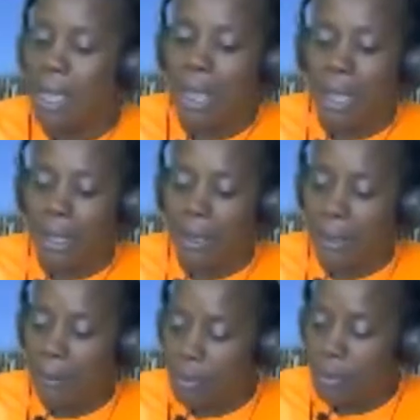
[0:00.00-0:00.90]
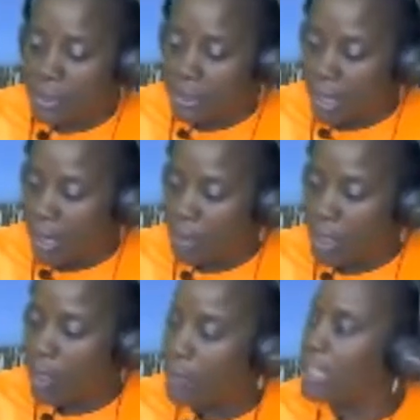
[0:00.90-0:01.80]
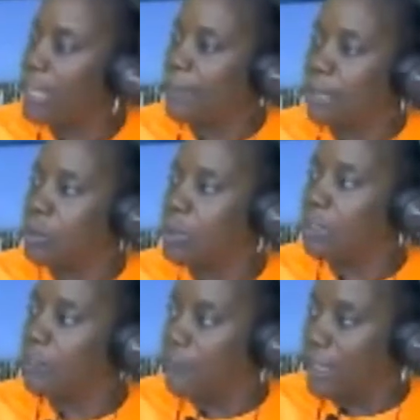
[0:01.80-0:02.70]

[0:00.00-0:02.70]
I'm going to start, currently I'm not doing the fit